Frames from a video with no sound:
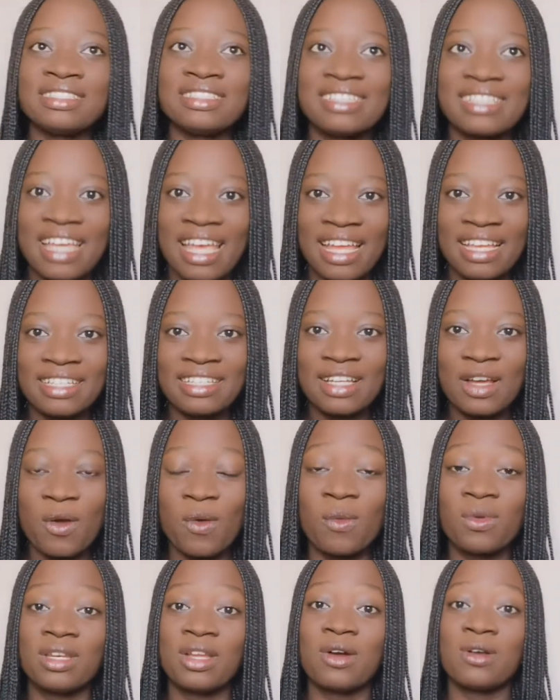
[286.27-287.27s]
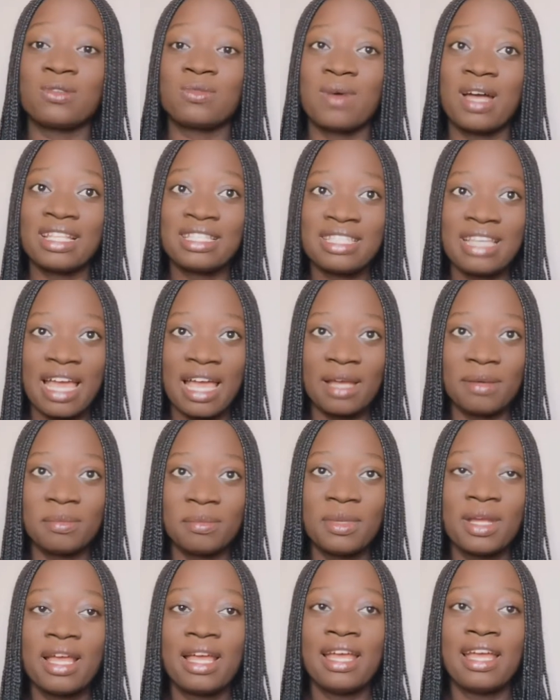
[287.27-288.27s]
Then there was one
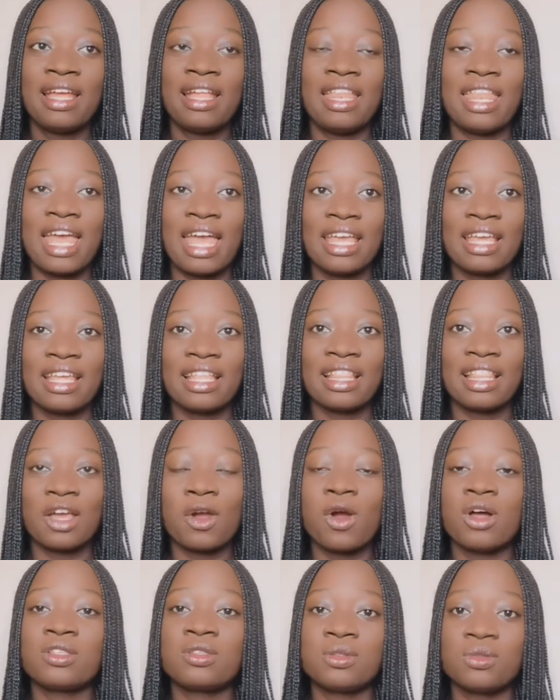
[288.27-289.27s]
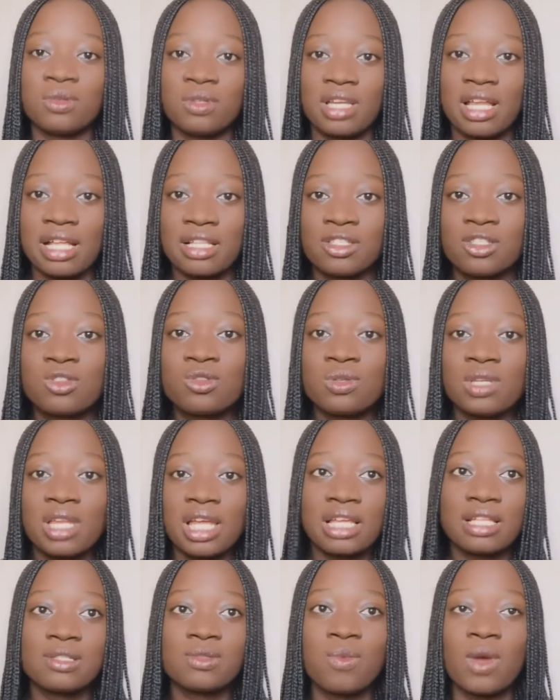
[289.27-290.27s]
time, like, they got to know that
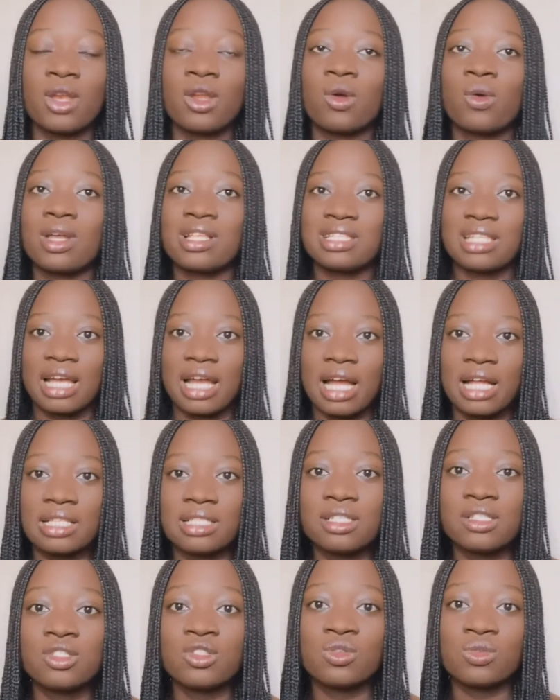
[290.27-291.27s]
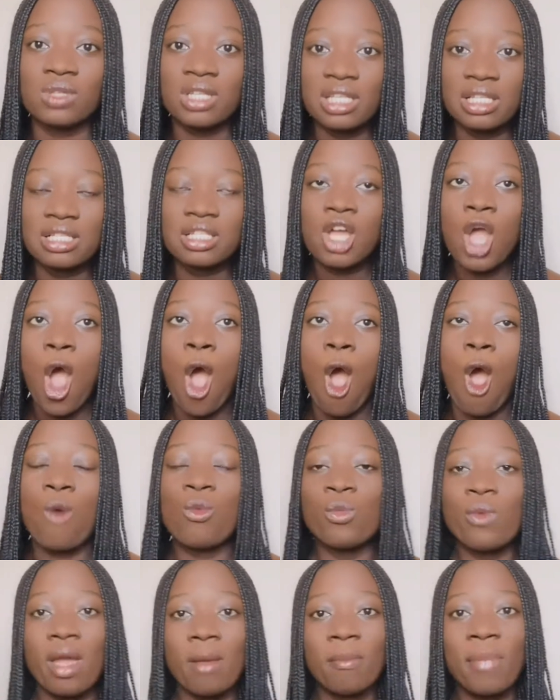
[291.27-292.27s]
students were not going to the canteen to eat, or
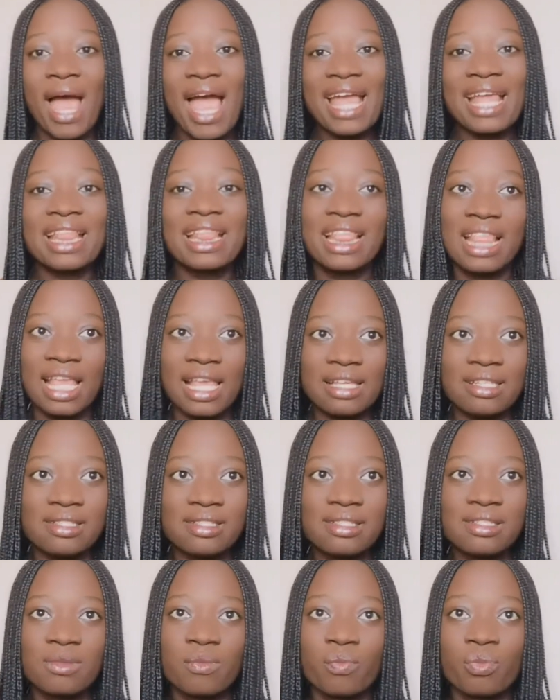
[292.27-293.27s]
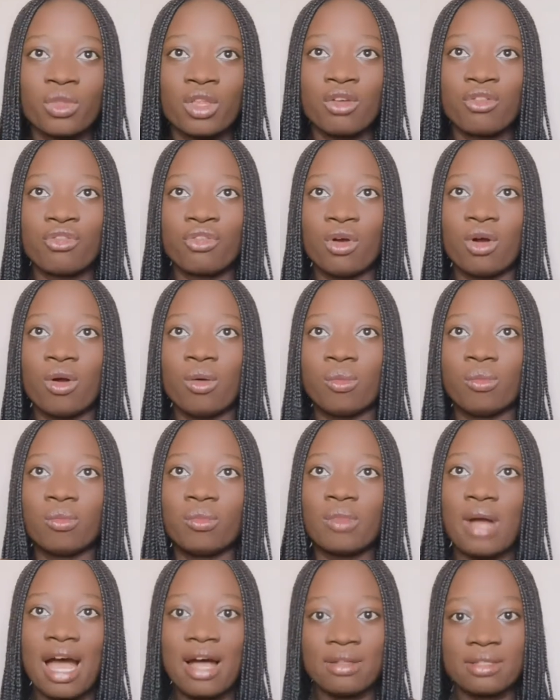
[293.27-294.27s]
were buying things from
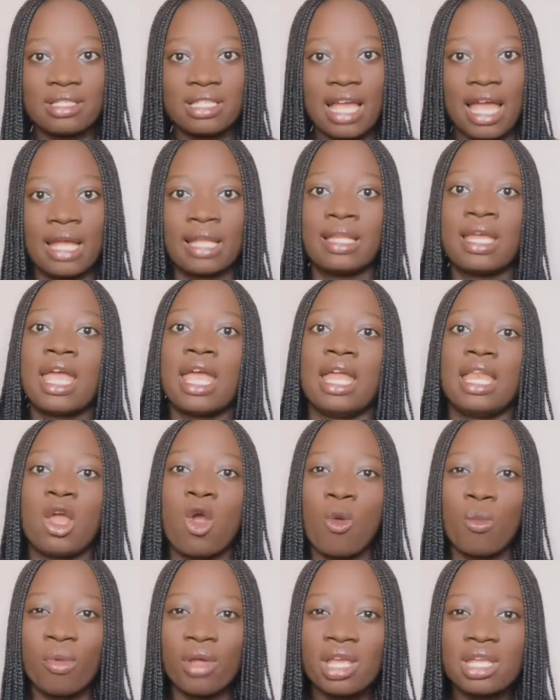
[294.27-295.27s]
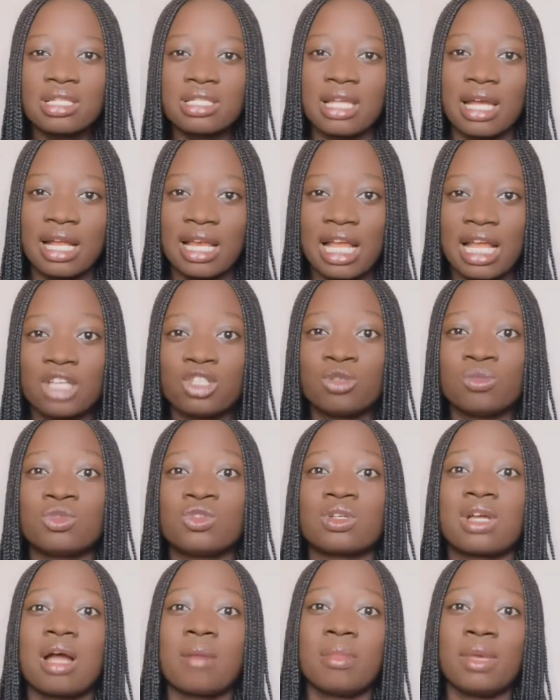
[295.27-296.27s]
outside, and they will bring it to the classroom
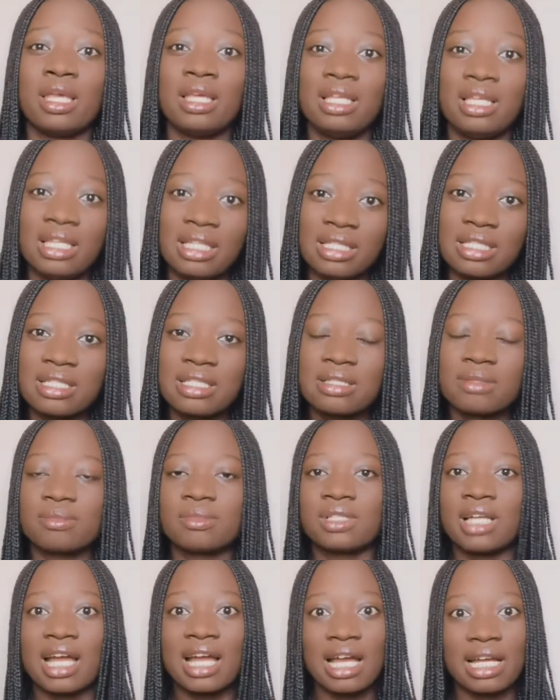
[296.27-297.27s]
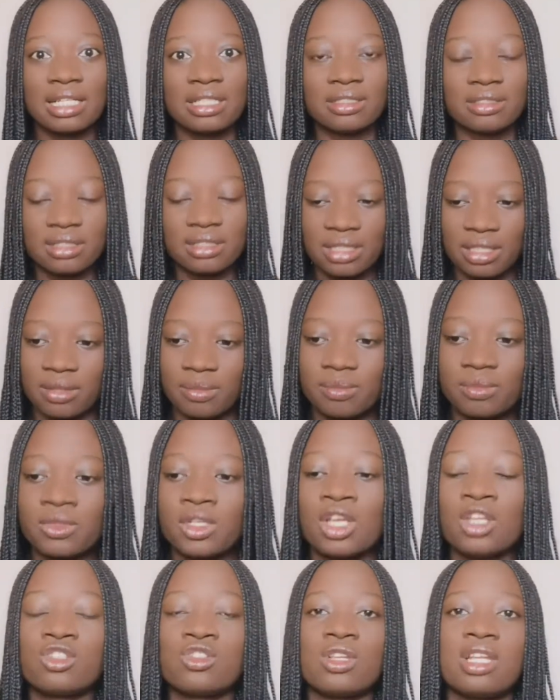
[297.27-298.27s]
to come and eat, that kind of thing.
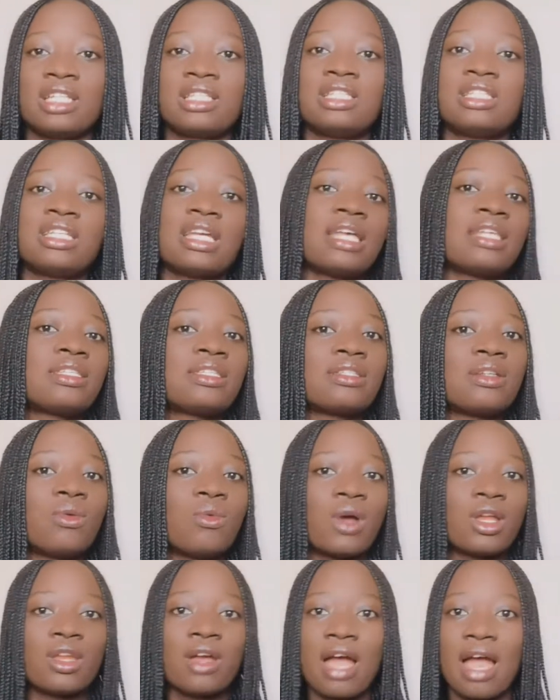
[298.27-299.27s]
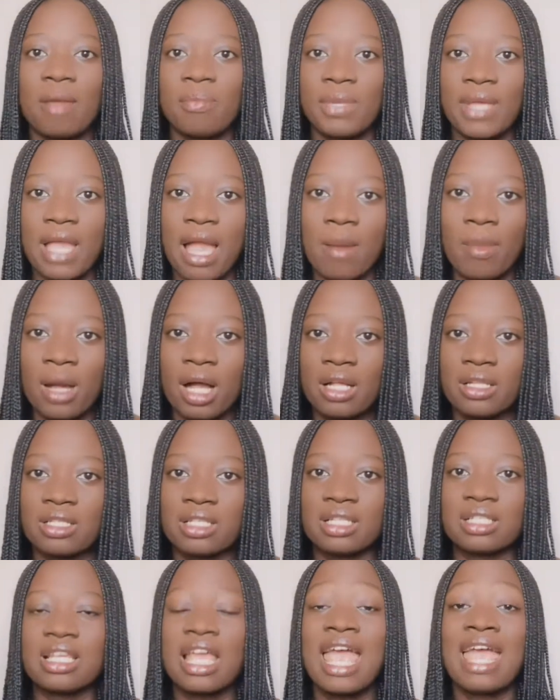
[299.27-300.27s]
So the teachers were not happy about
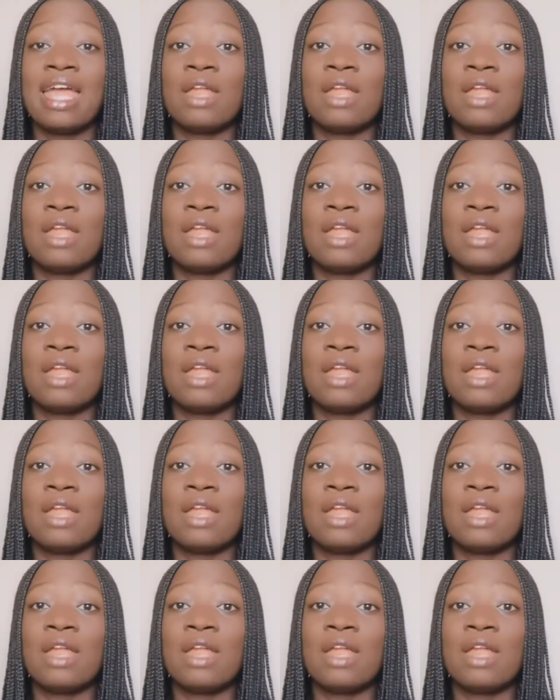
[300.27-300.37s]
it.